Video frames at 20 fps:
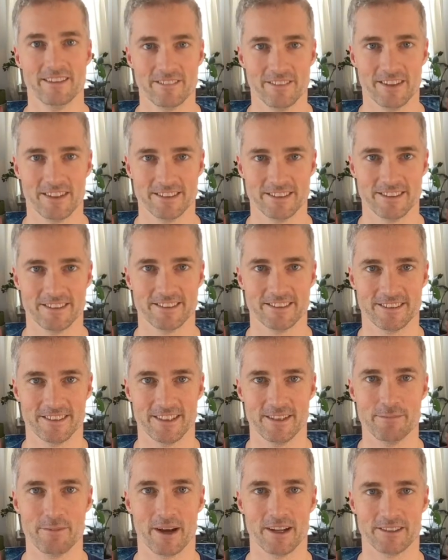because this is
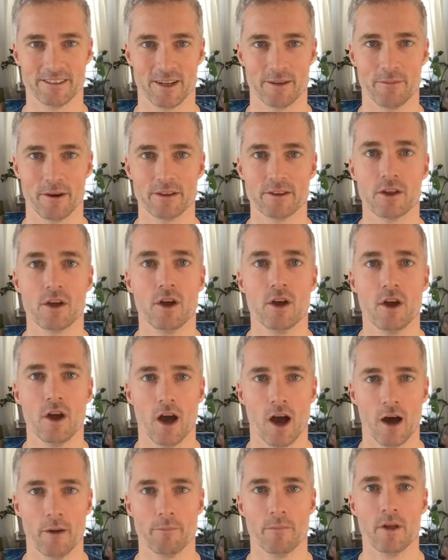an Eat by Design month.
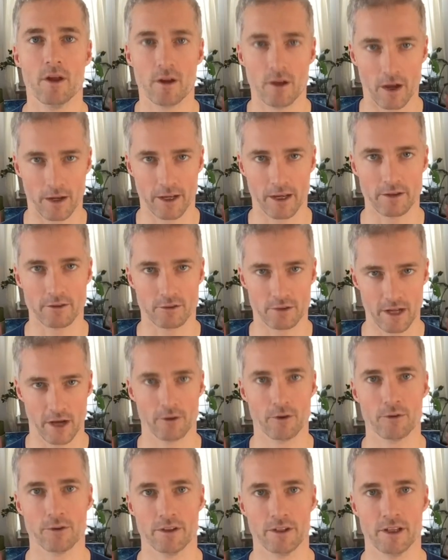Again,
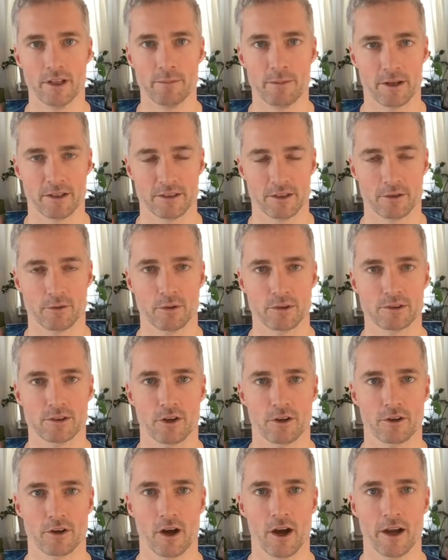download the Eat by Design Quick
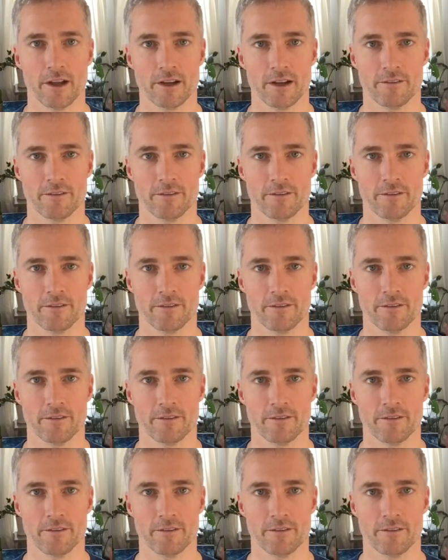Start Guide.